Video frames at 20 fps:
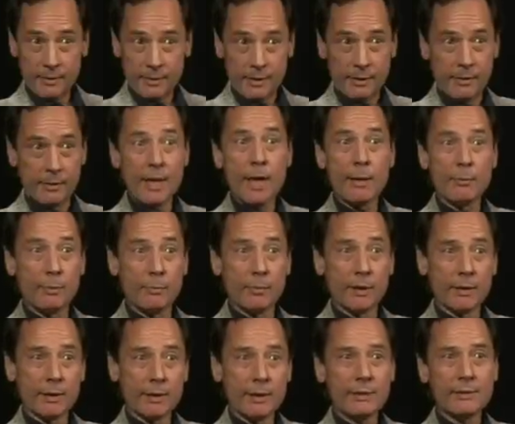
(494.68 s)
their
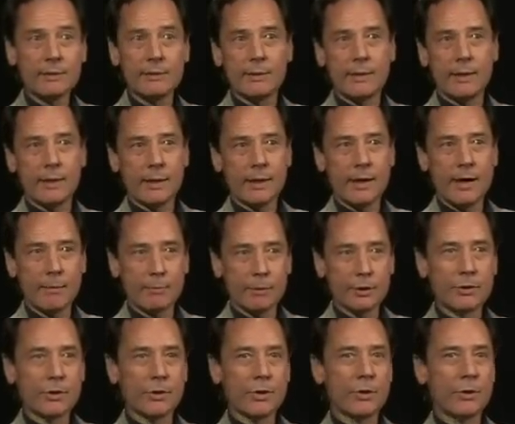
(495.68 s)
capabilities and
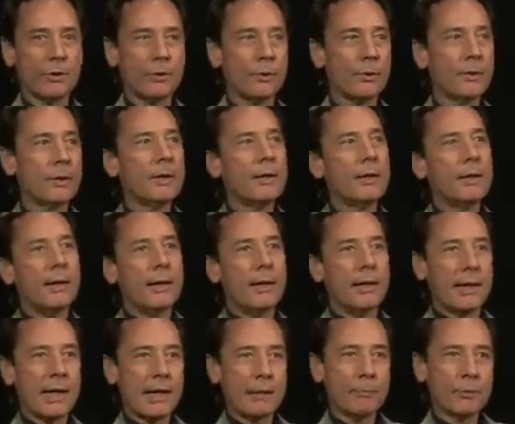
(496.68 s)
accomplish the goal,
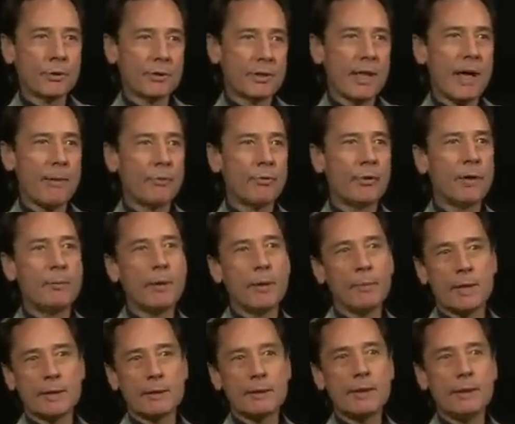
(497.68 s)
and that puts that premium
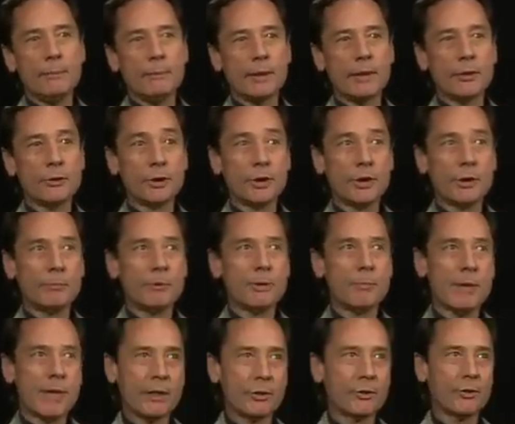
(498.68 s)
on team leadership to
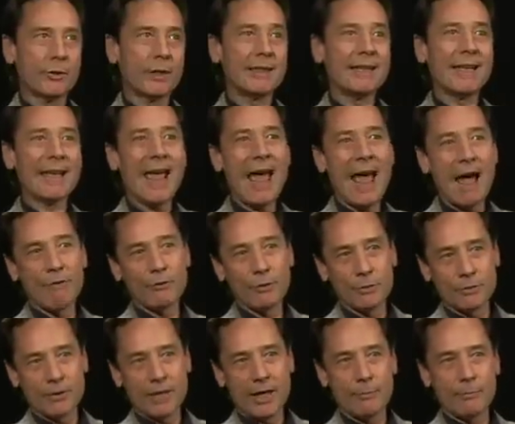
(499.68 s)
make sure that they have
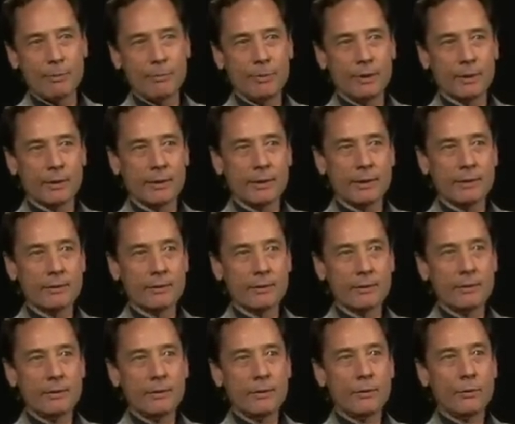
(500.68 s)
those capabilities
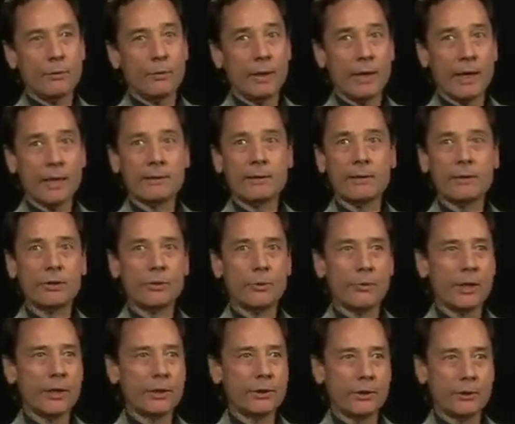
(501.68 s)
when that
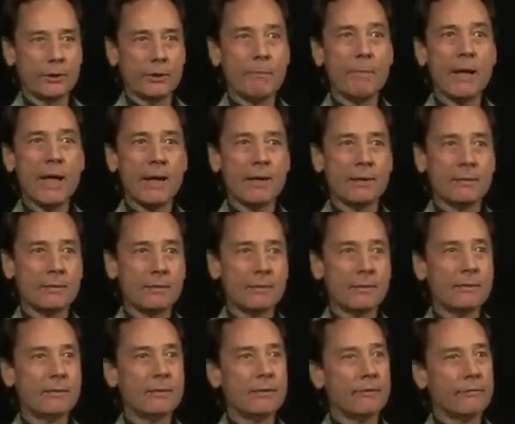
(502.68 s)
situation
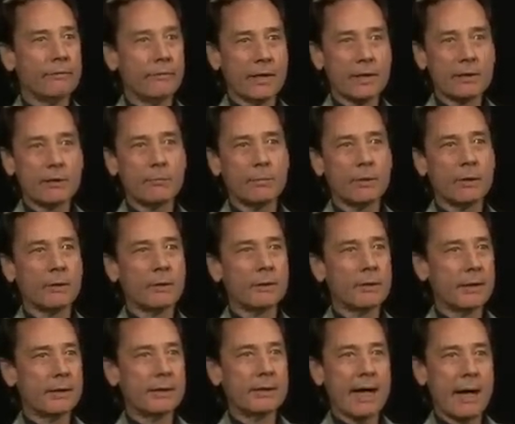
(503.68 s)
demands flexible,
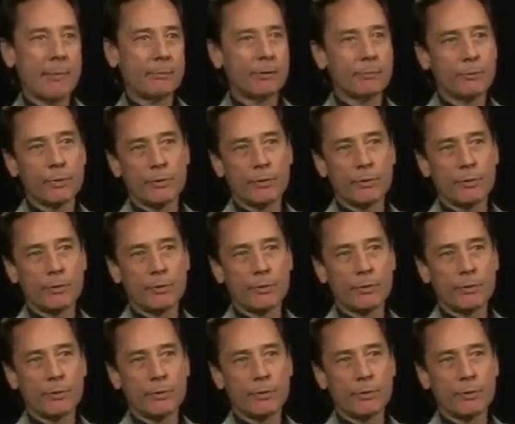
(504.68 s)
adaptive